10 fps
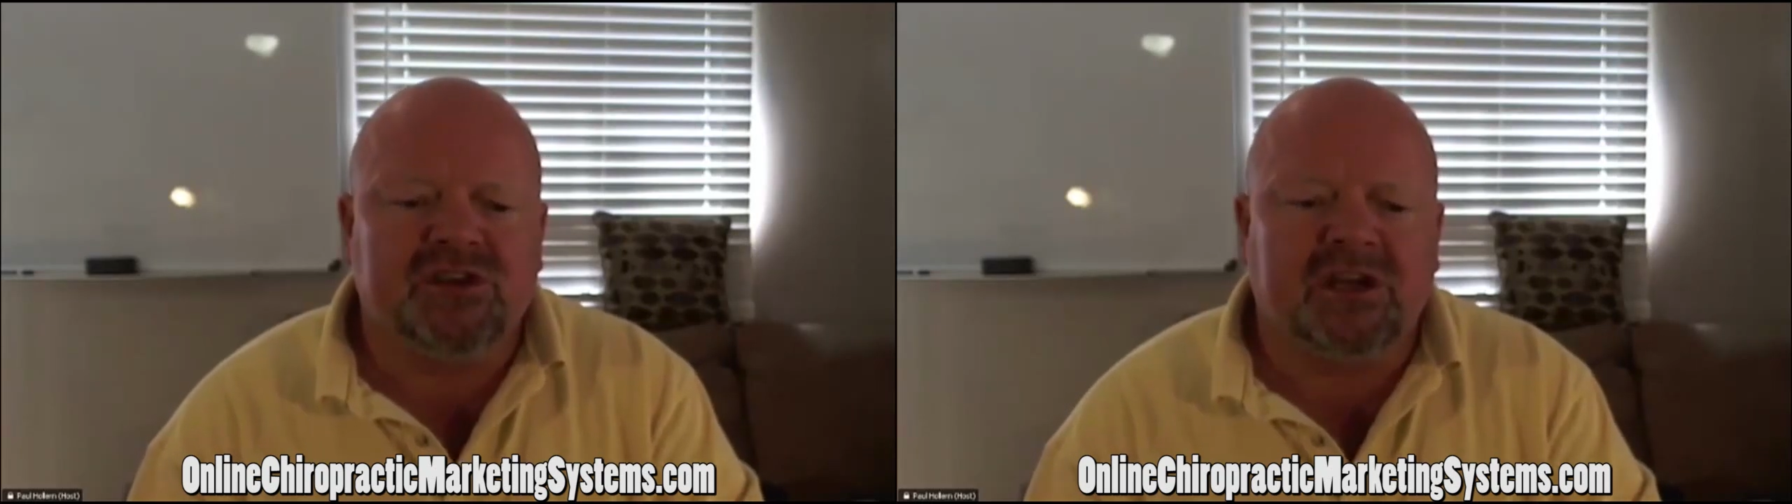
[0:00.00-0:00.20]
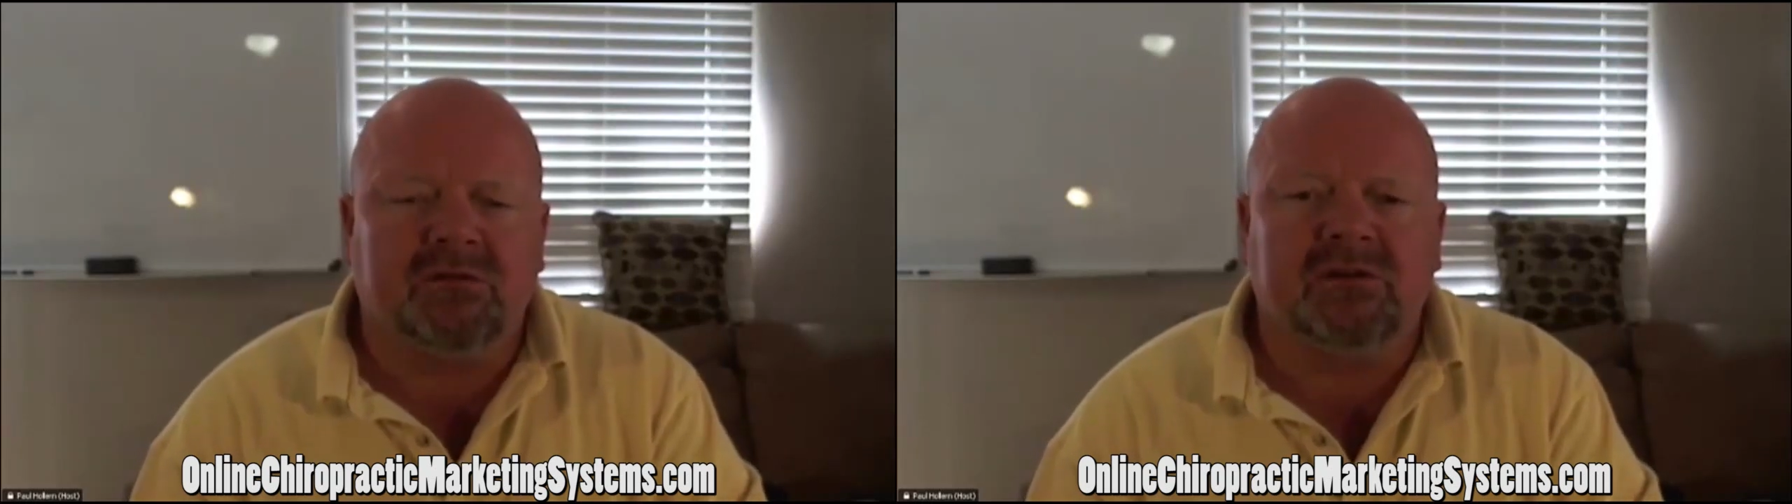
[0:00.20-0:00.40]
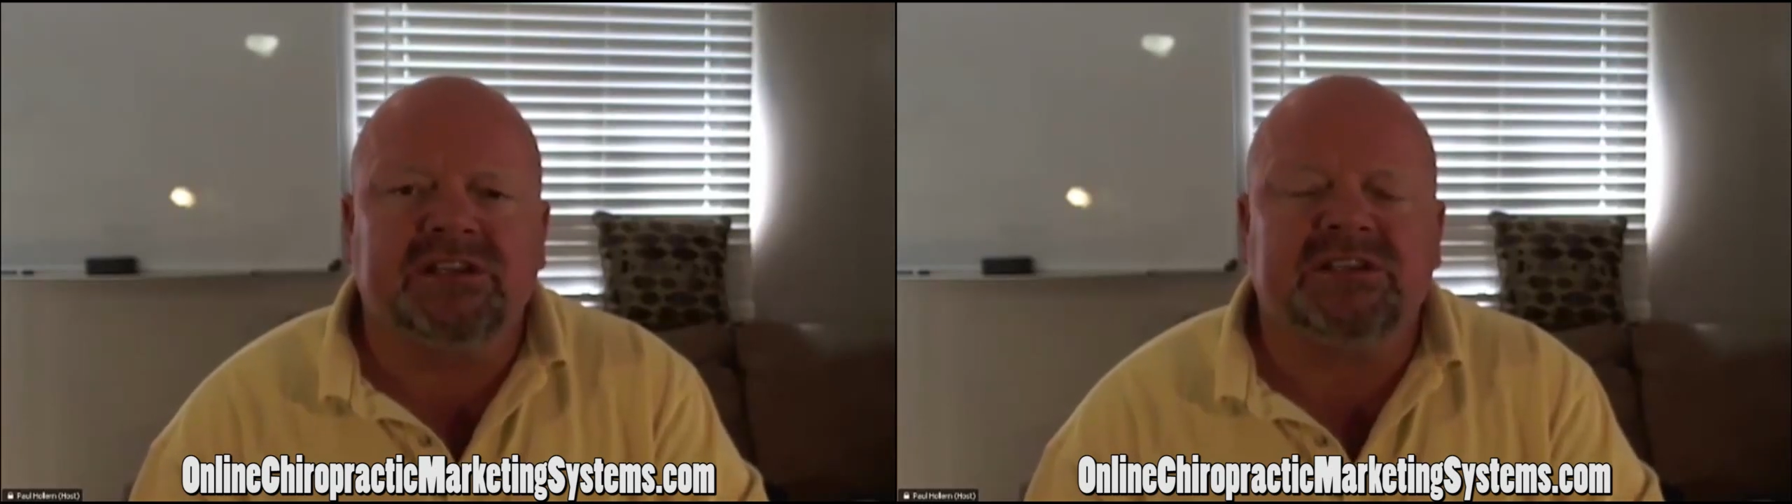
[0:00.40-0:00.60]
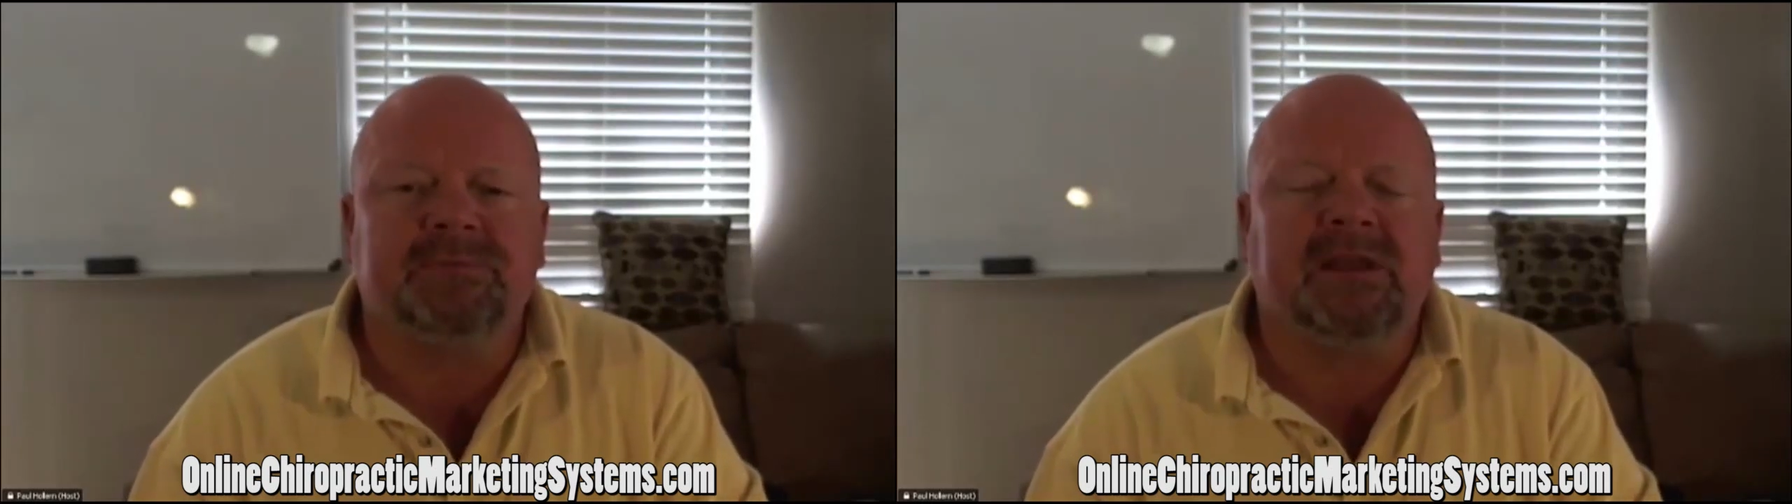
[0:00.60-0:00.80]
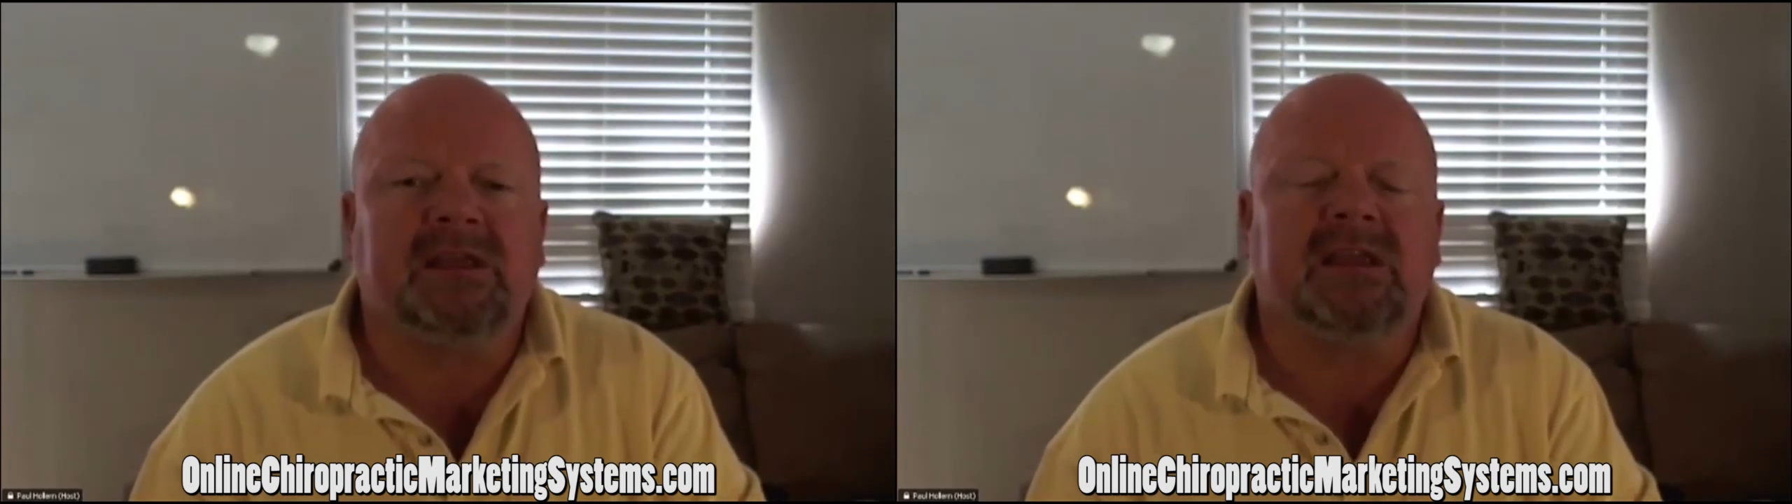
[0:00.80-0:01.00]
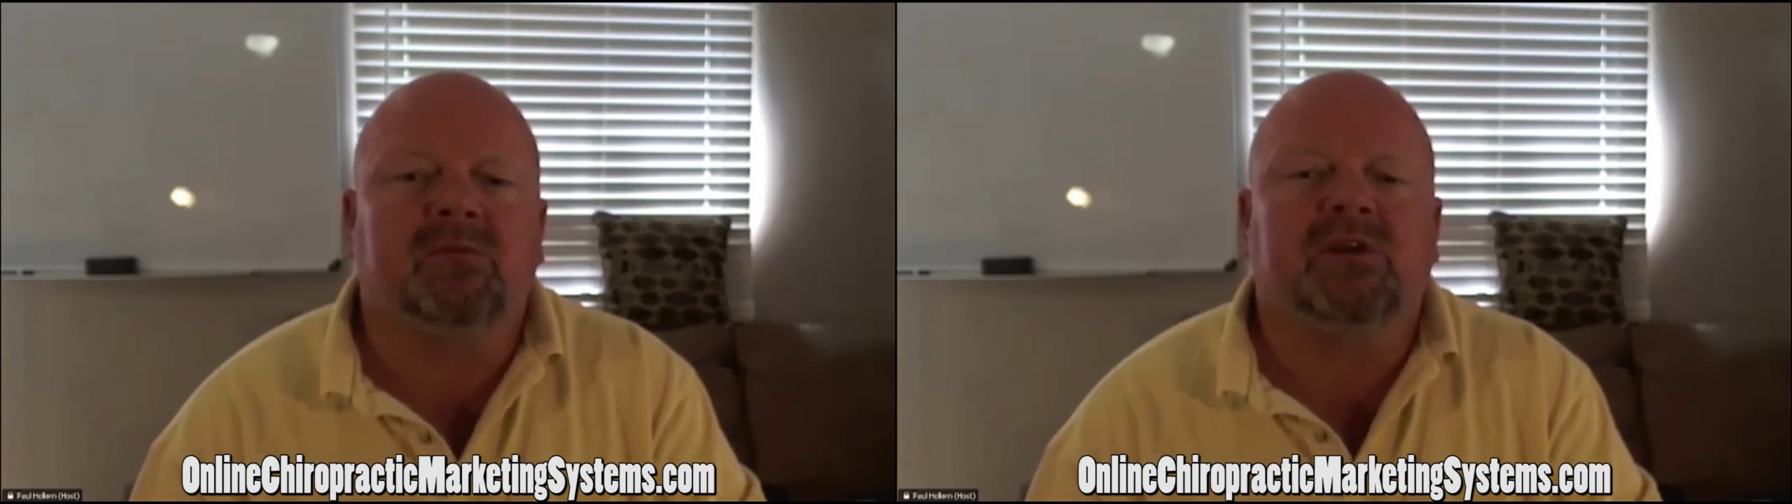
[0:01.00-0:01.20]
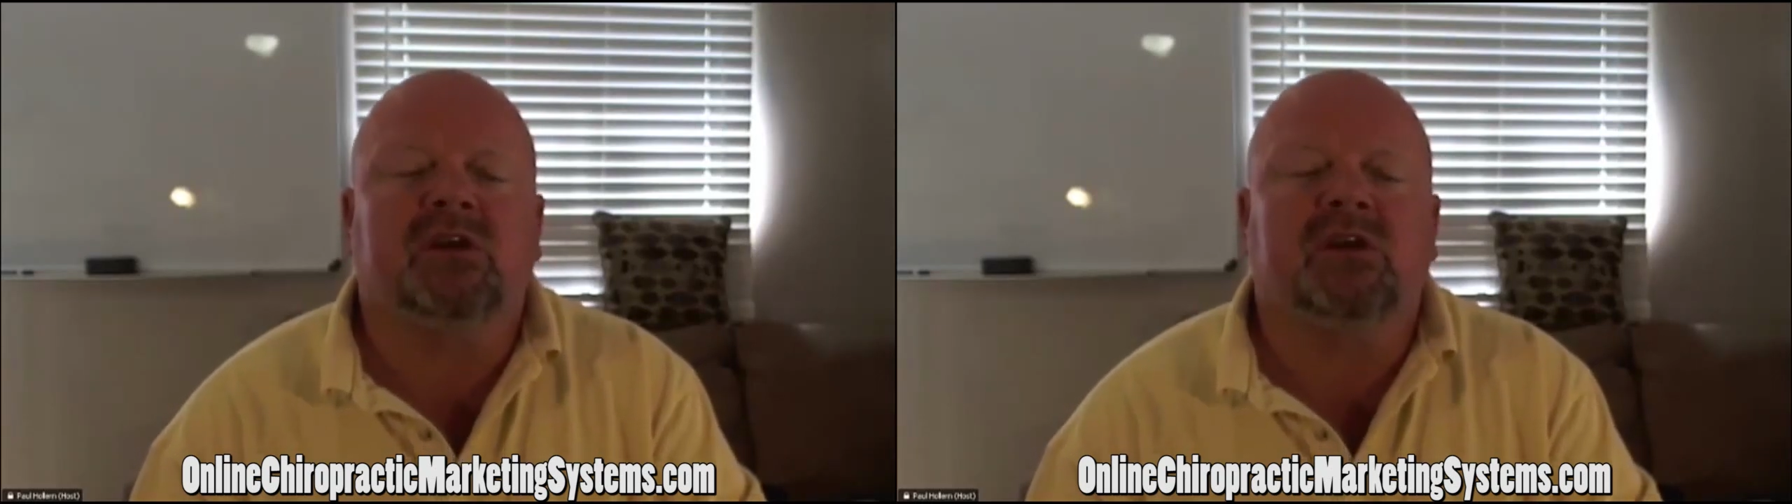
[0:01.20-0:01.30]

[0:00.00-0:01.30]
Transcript: Generally speaking,